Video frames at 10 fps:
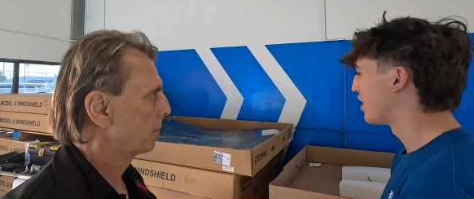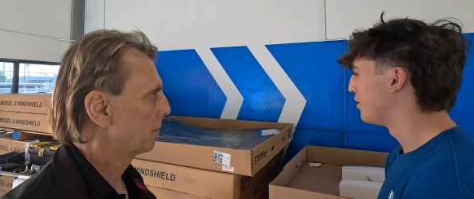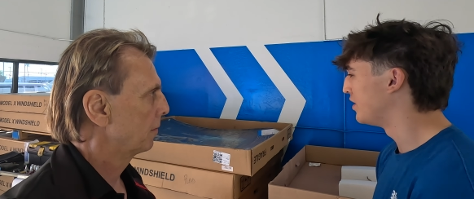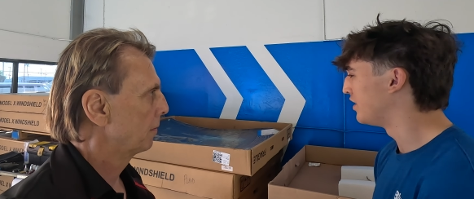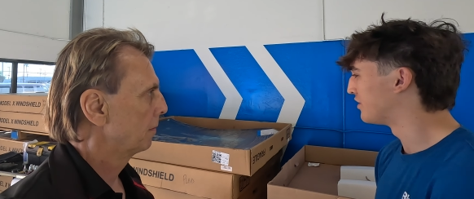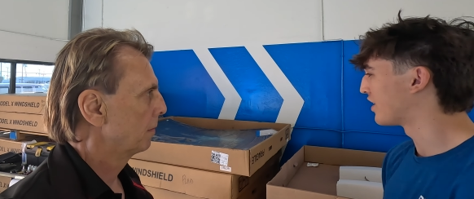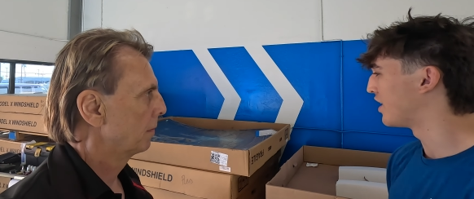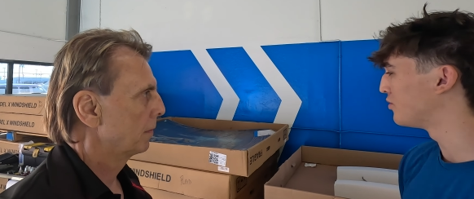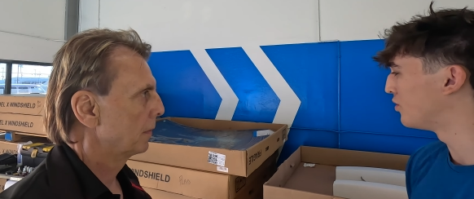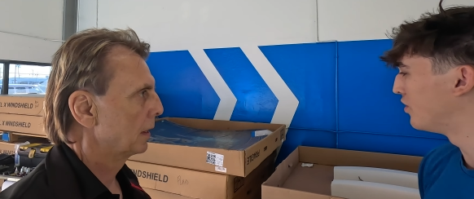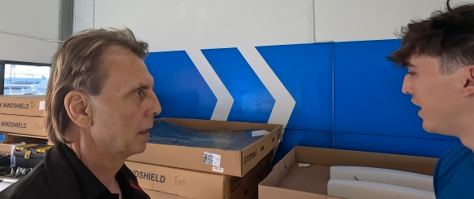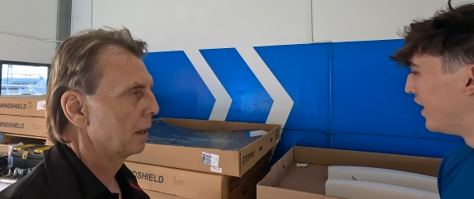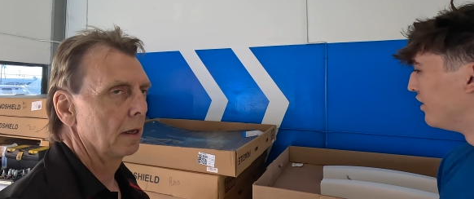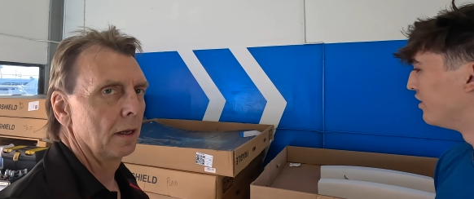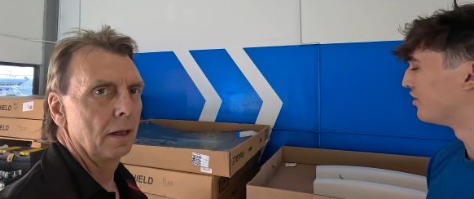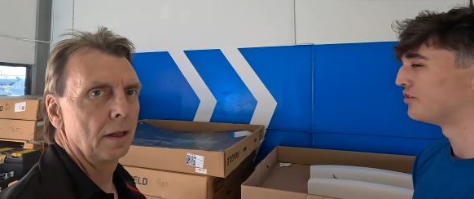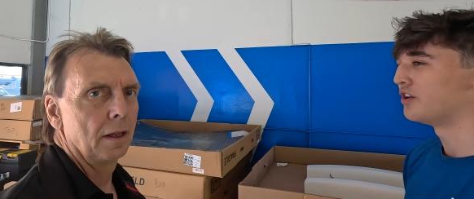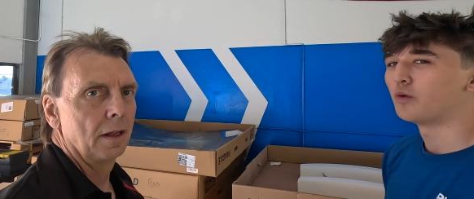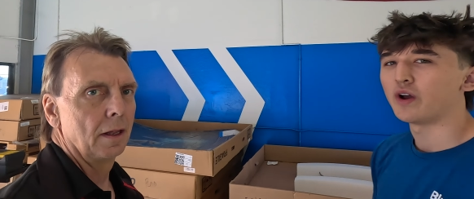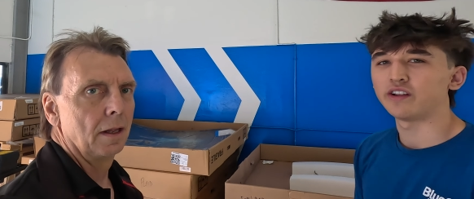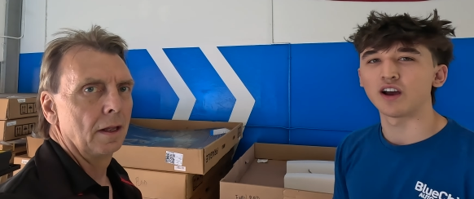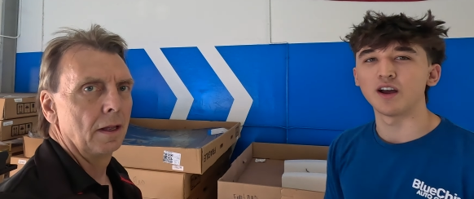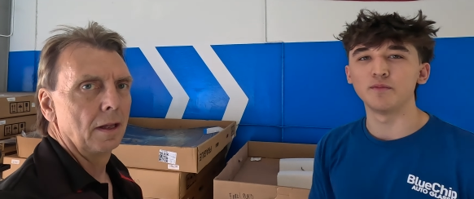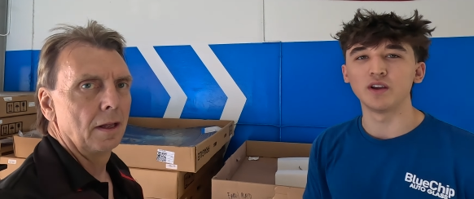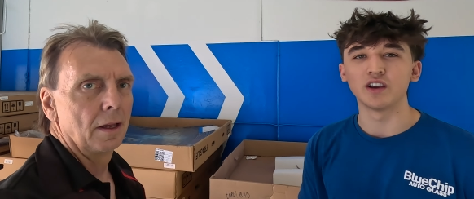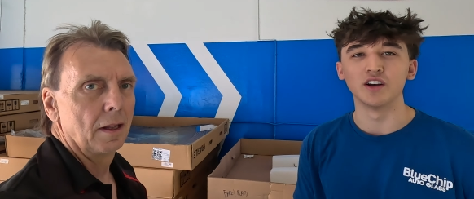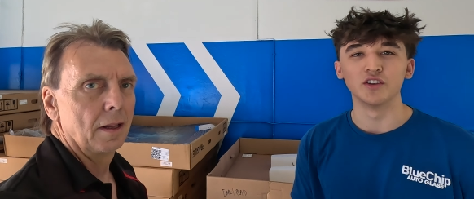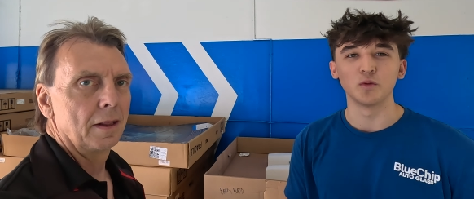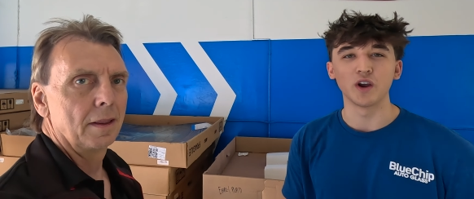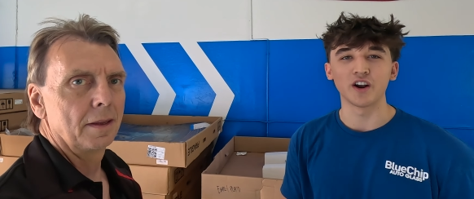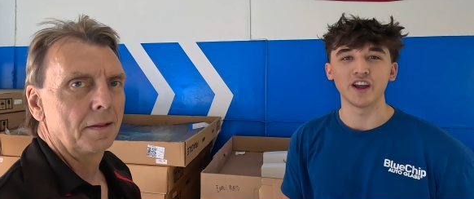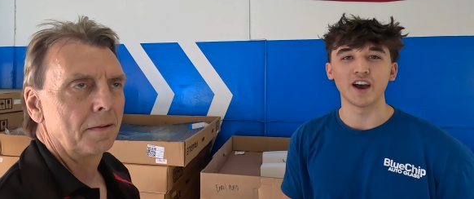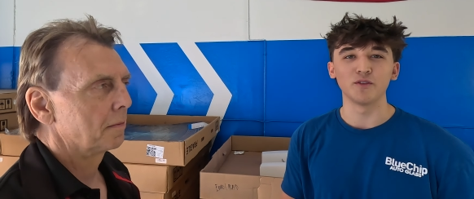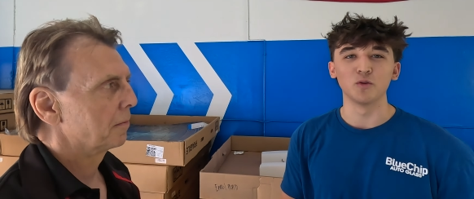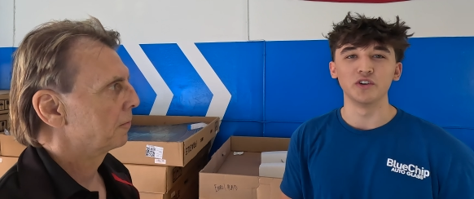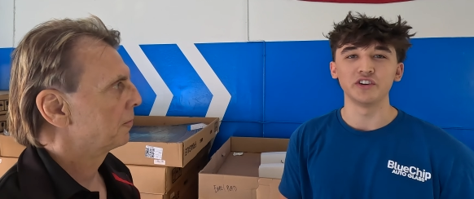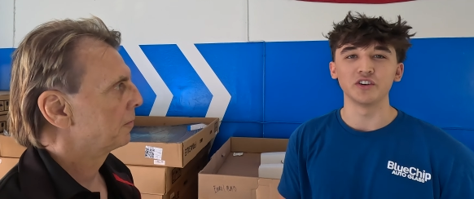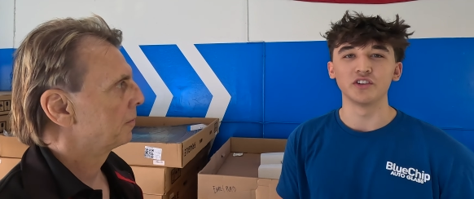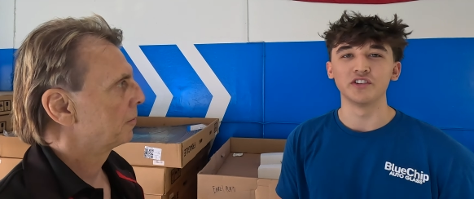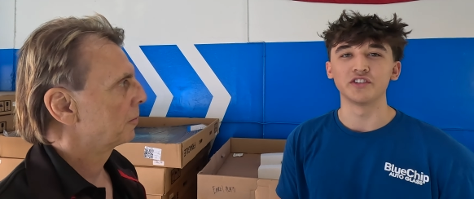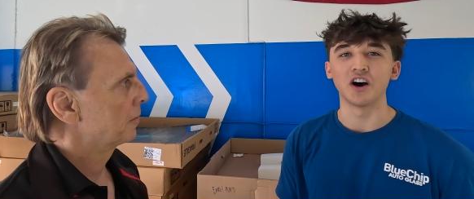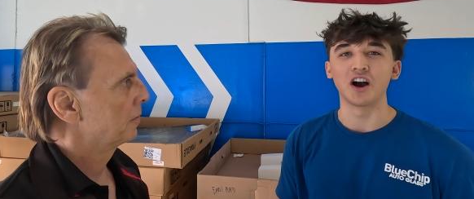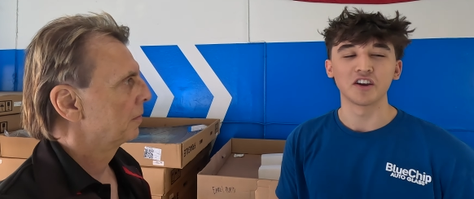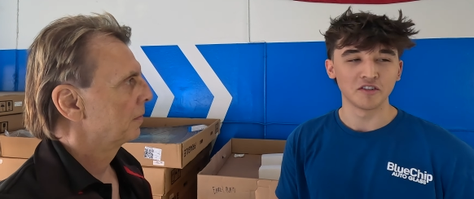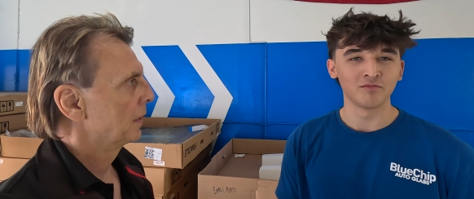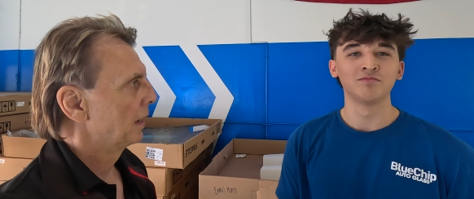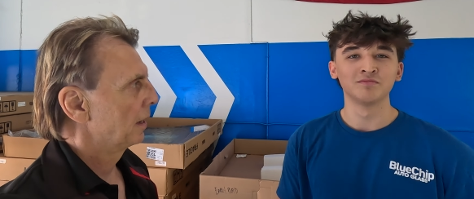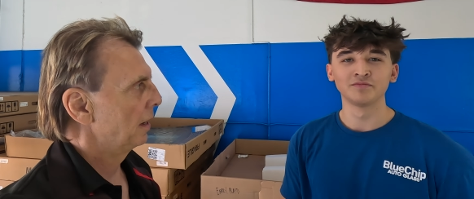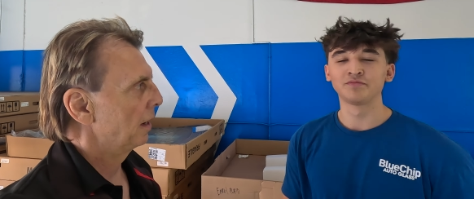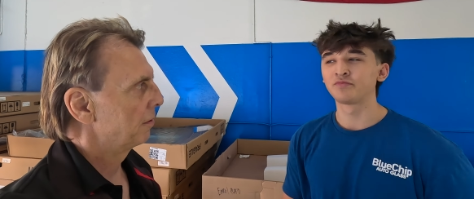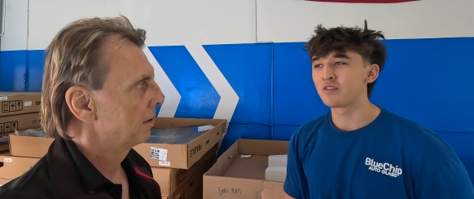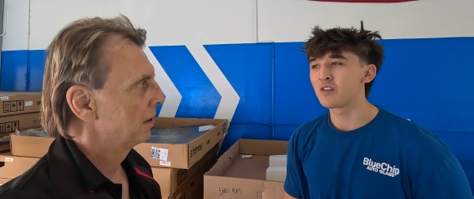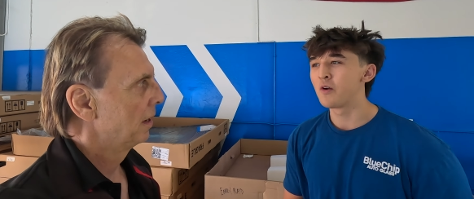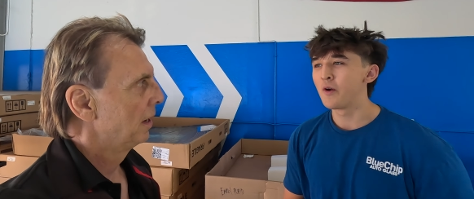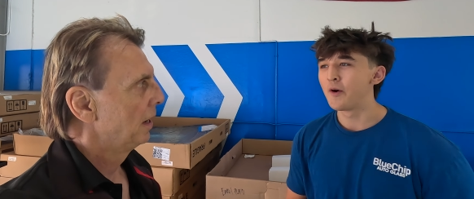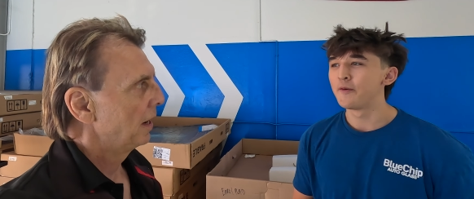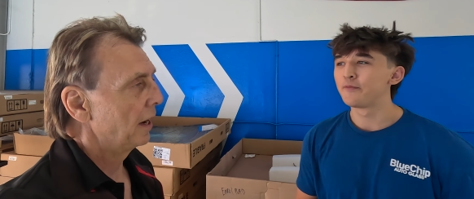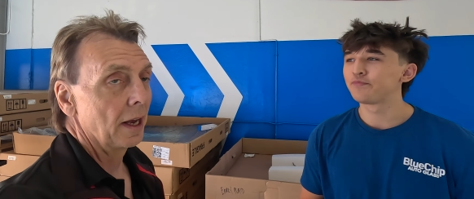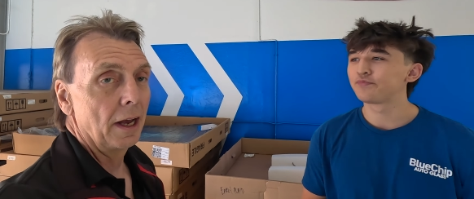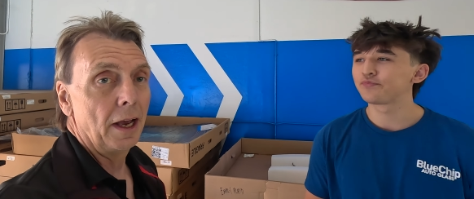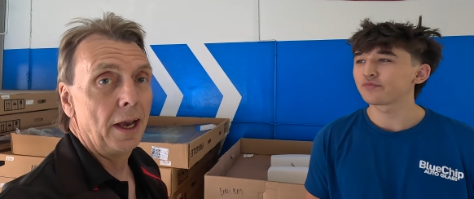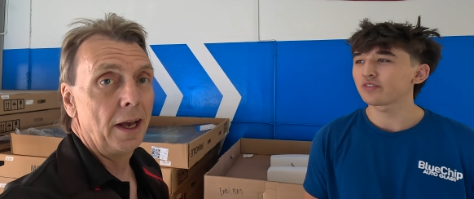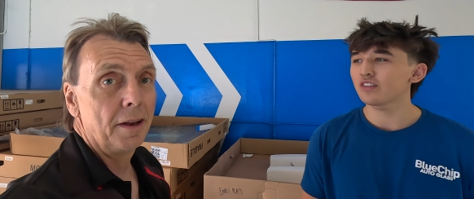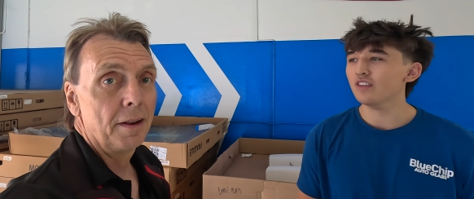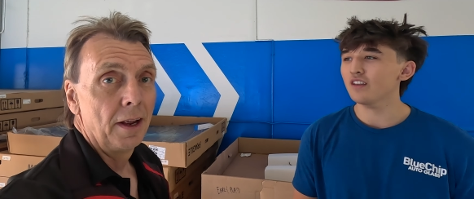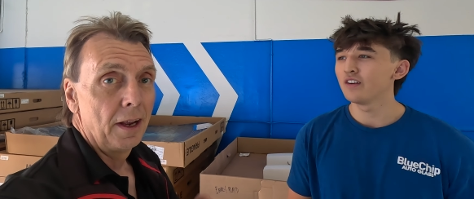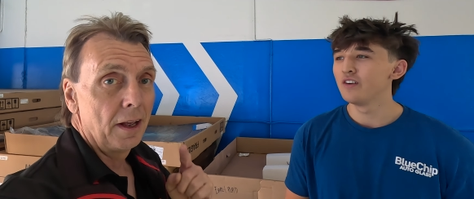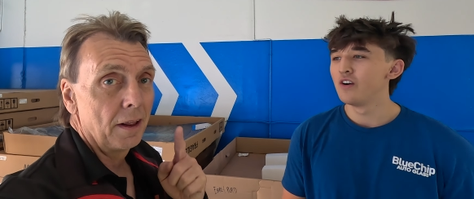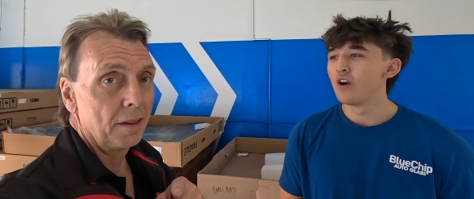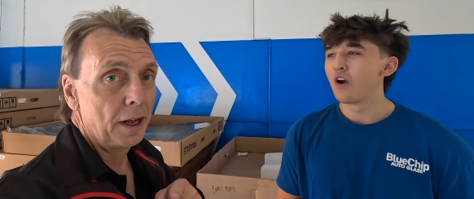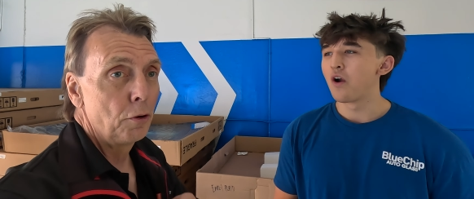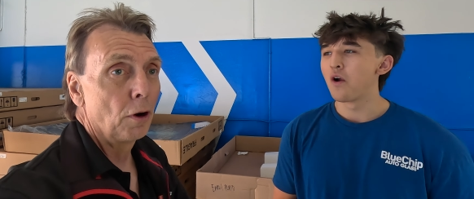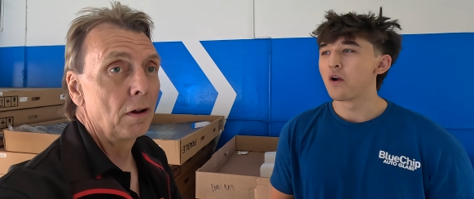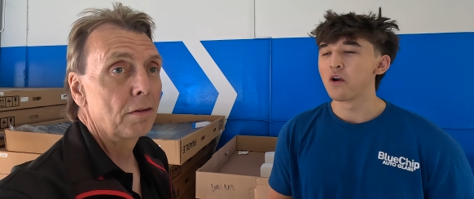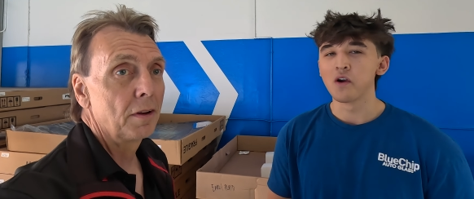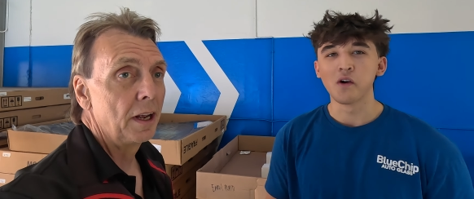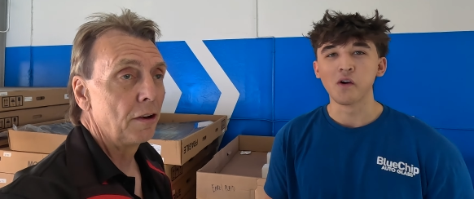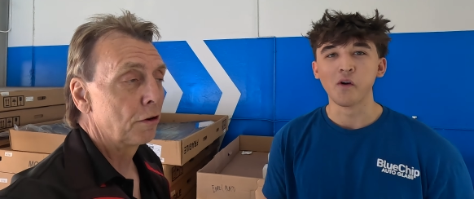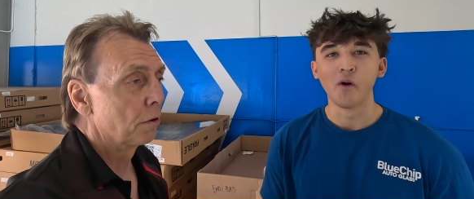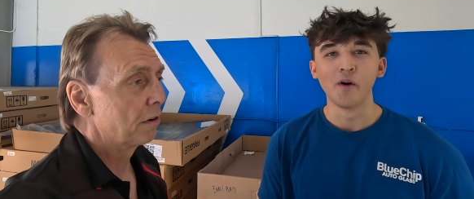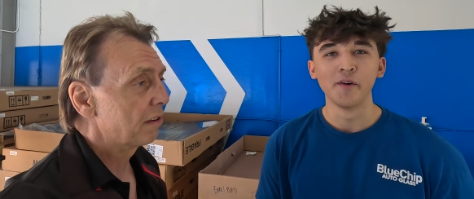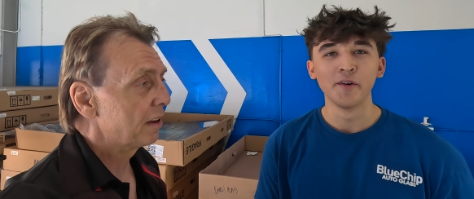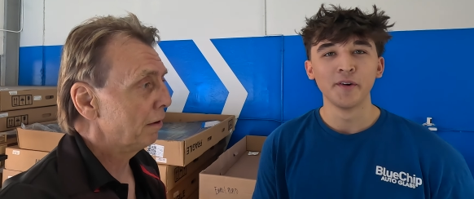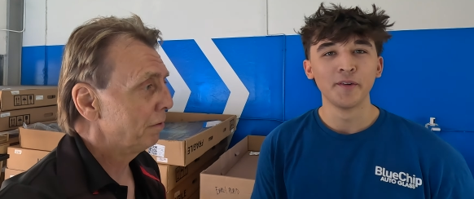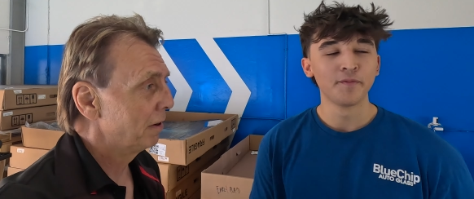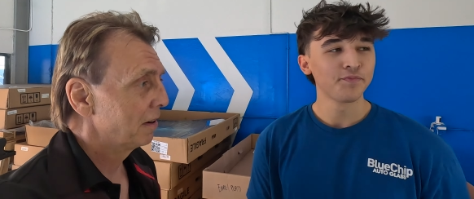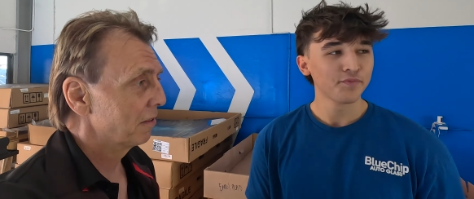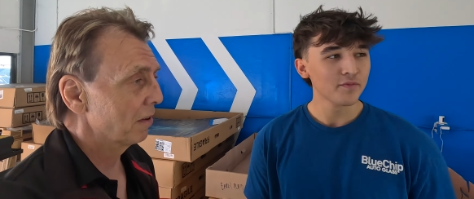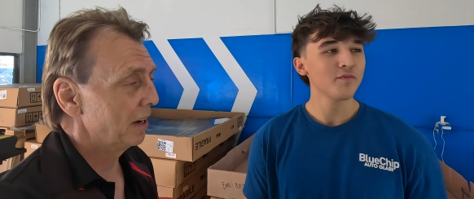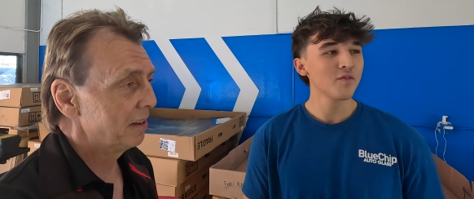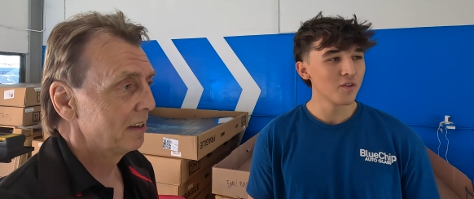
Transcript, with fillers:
Speaker 1: come in and schedule, and there's no wait time because we already have the windshields in stock.
Speaker 2: Yes. And, uh, and they do also the insurance stuff, right?